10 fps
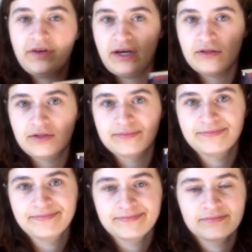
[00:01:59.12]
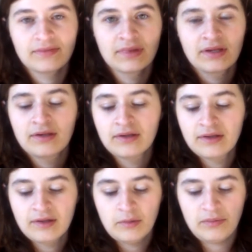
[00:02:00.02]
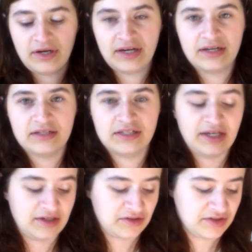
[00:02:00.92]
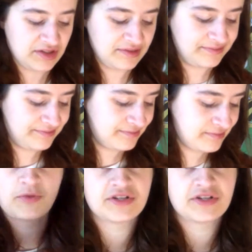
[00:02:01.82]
Valor by Dee Henderson. The